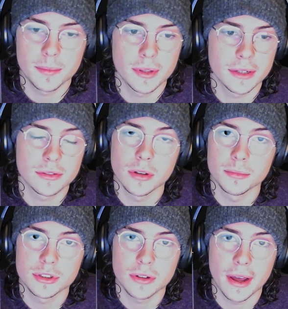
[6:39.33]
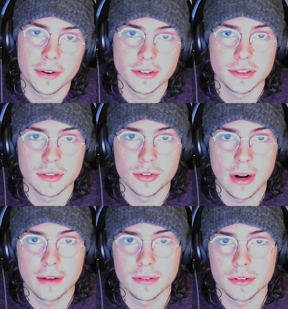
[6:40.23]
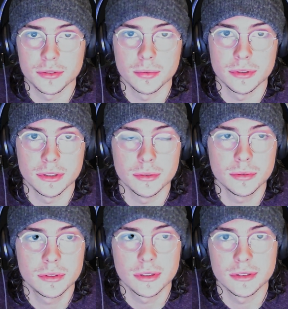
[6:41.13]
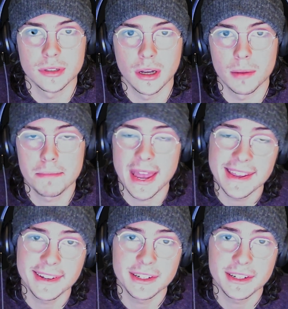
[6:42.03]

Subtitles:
that some strategies the travelers will use is paying